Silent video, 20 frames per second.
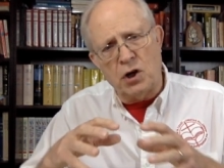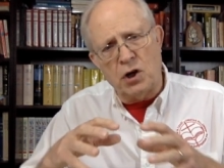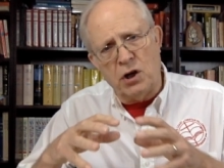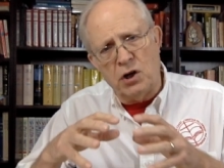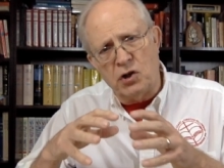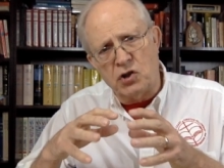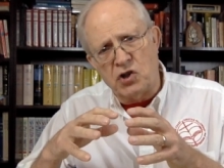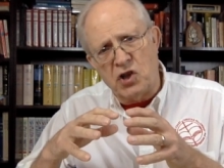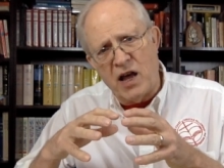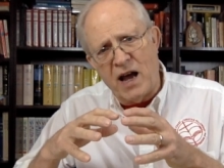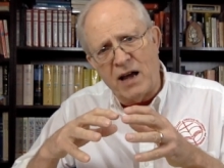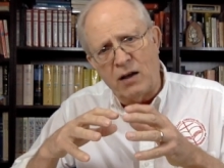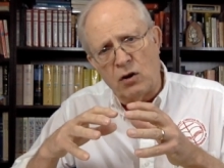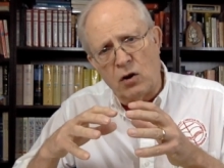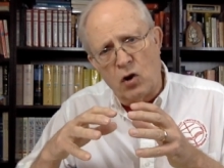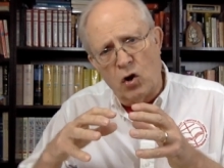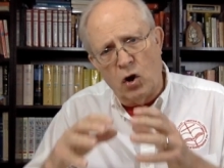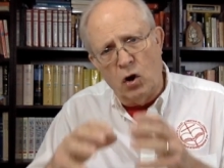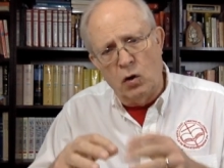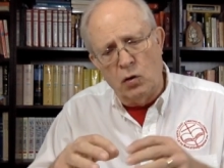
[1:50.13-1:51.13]
is that
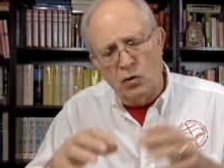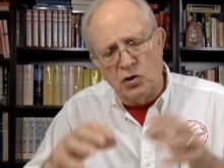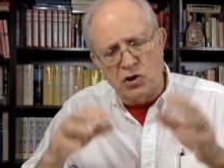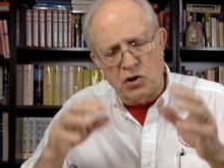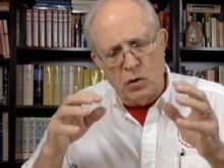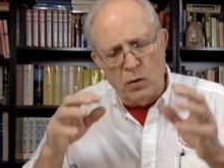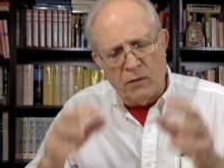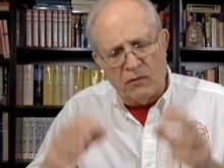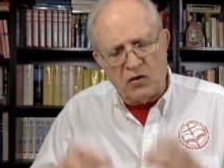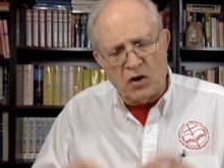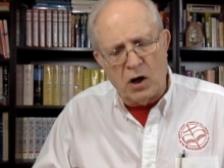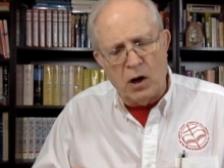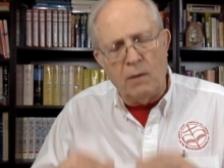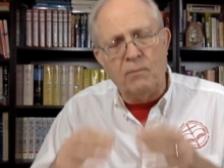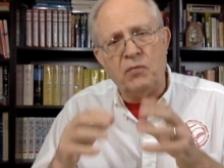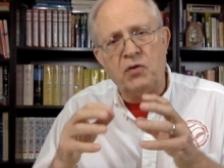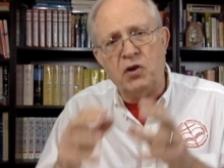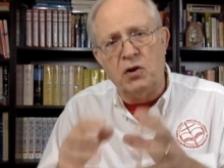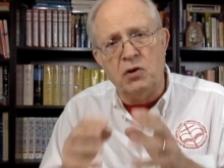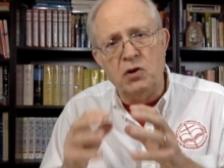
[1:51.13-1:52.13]
those who have
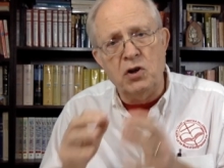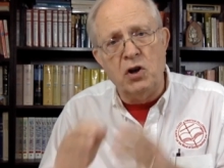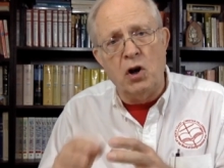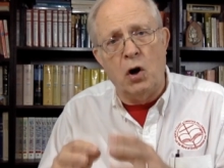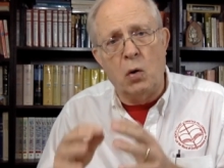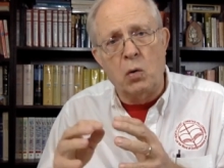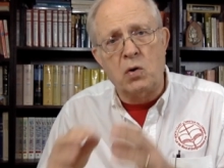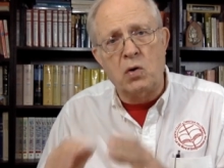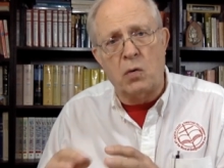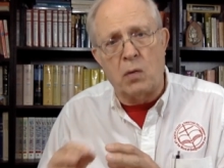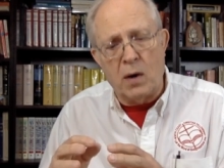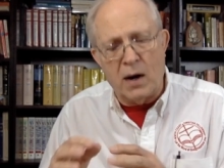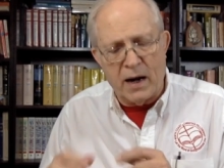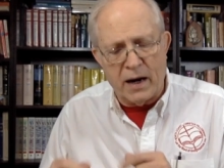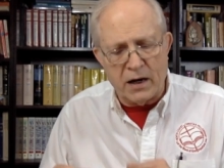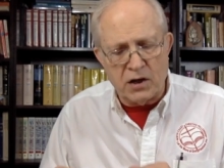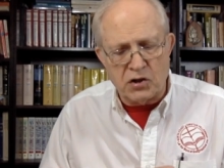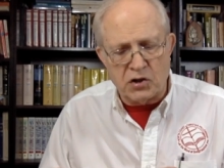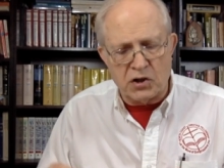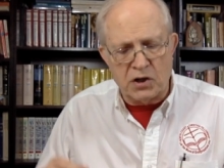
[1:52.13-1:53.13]
come to know
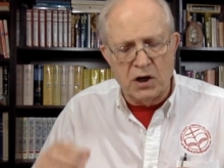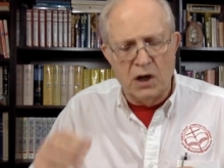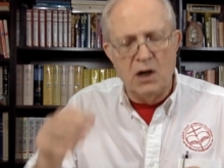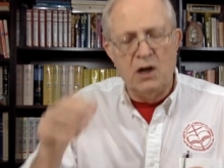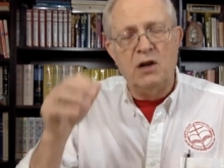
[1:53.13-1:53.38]
Christ